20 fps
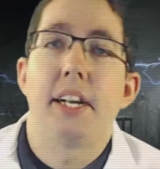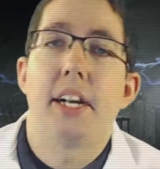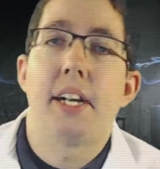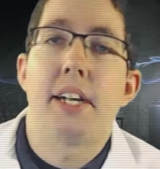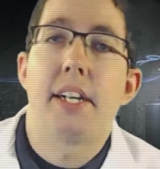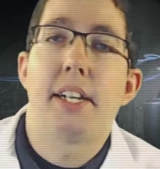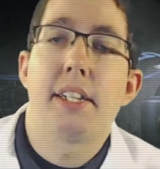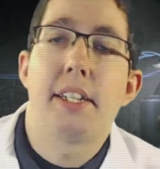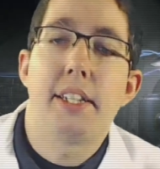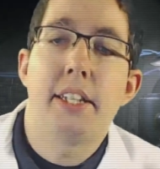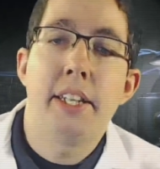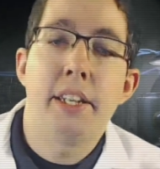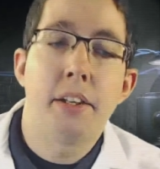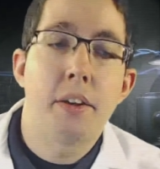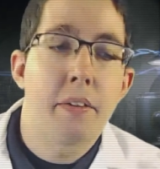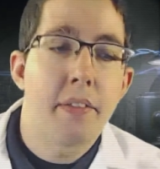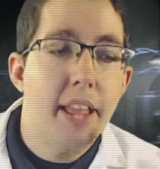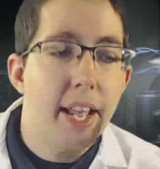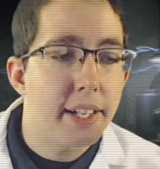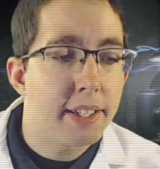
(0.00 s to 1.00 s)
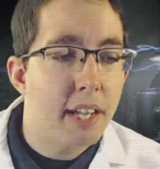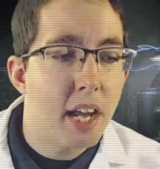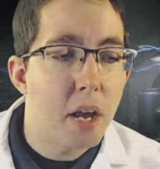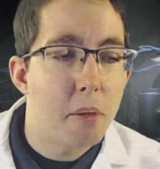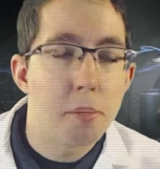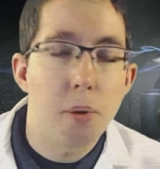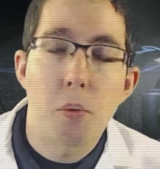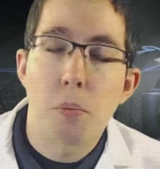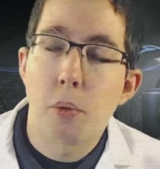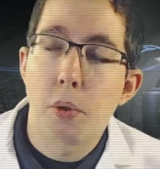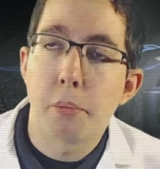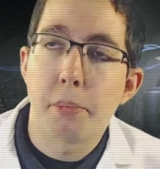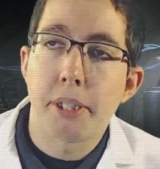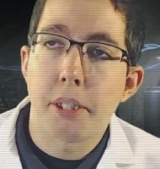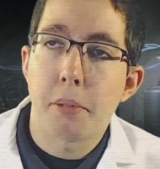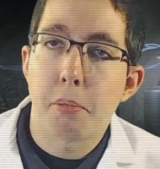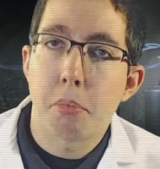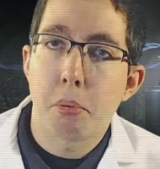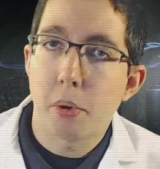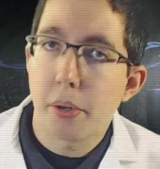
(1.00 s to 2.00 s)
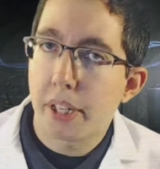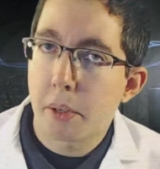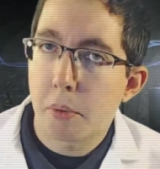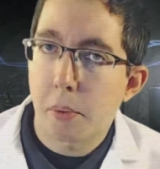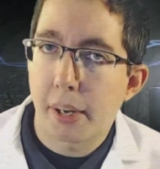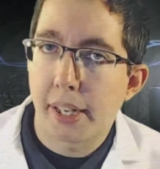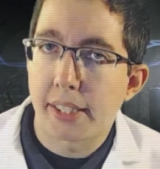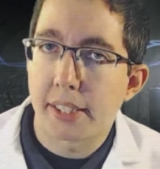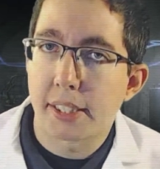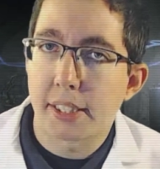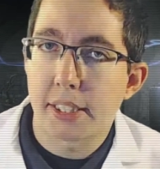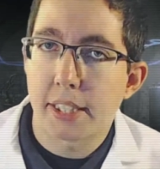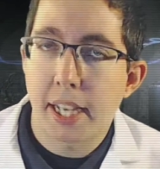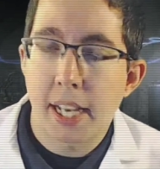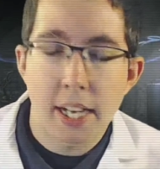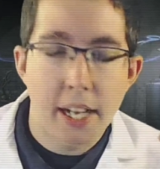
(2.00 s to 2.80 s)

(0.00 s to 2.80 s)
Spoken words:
That combo will be pretty crazy,